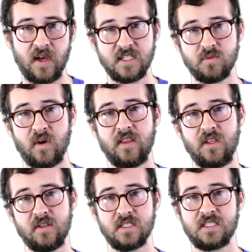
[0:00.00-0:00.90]
The best way
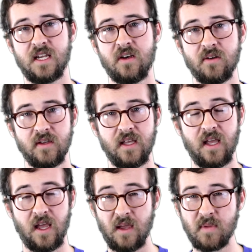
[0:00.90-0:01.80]
that you can tell,
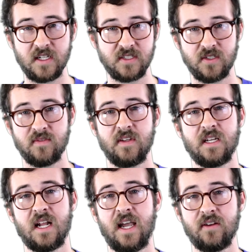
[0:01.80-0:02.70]
am I
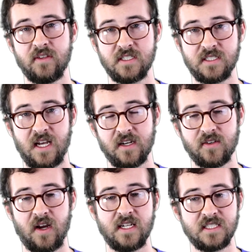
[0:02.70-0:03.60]
serving an idol that's
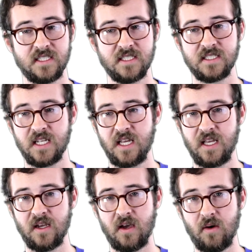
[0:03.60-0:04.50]
not Christ, is
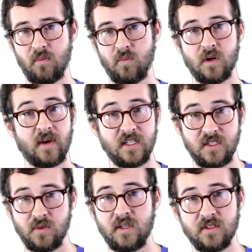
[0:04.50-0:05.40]
what am
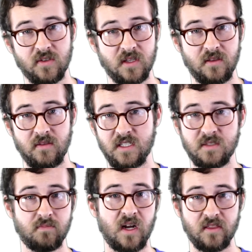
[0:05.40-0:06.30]
I doing during
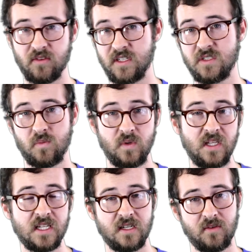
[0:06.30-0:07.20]
this month or this
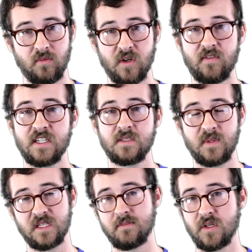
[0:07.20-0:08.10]
week? What have I
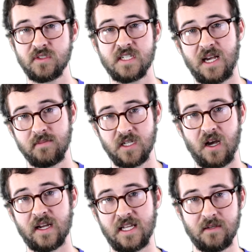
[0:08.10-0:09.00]
spent the most time
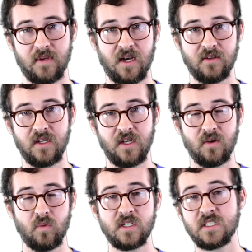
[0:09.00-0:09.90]
talking about?
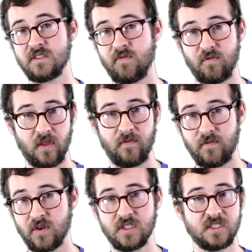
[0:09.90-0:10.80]
What is the
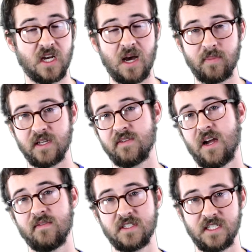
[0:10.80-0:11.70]
first topic of
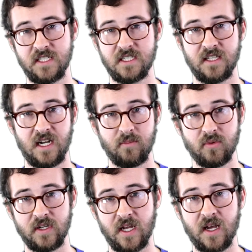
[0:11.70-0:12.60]
conversation that I
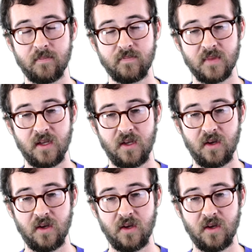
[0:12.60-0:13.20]
bring up?